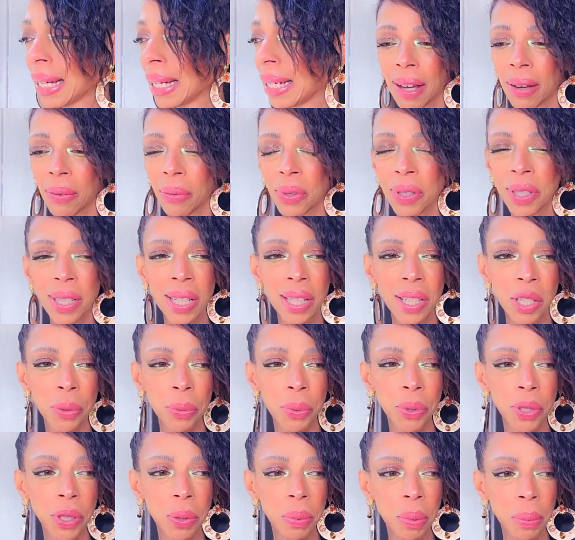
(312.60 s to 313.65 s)
Wasn't I
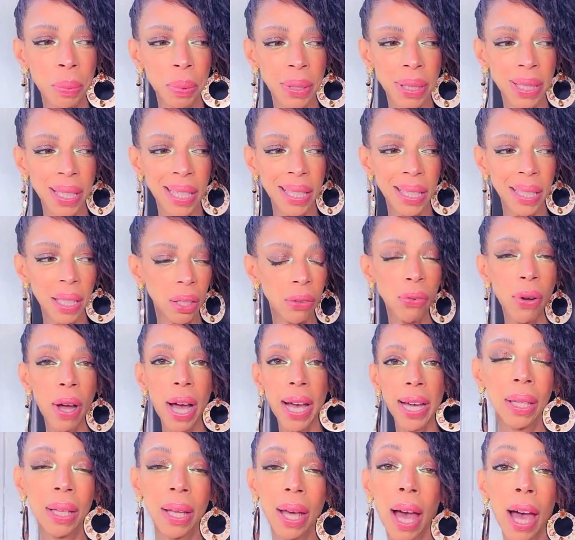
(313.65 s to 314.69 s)
supposed to be pretending?
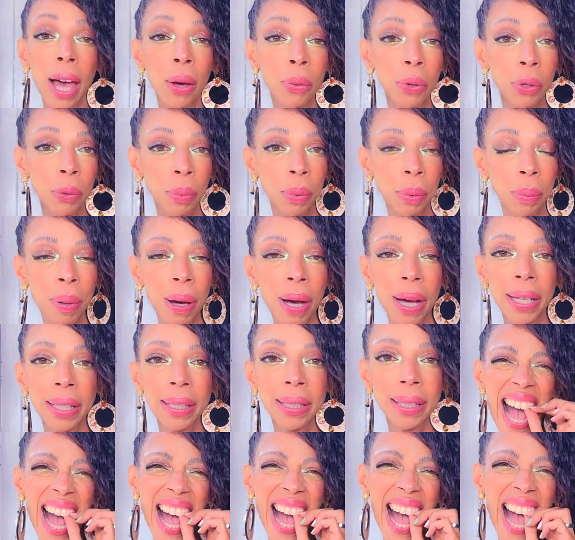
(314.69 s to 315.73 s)
Right. I will be buying
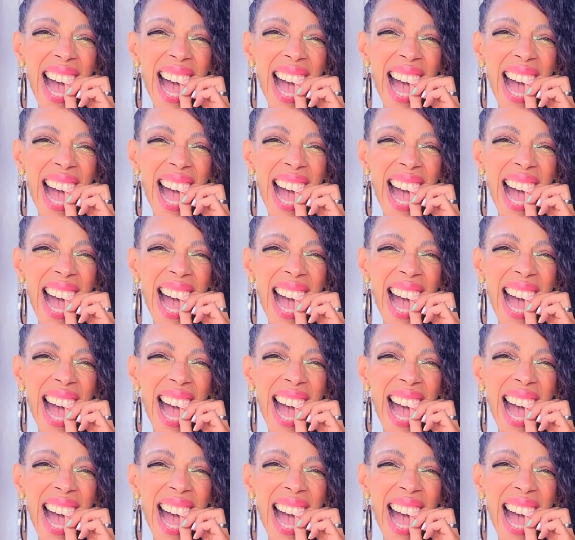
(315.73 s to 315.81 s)
this.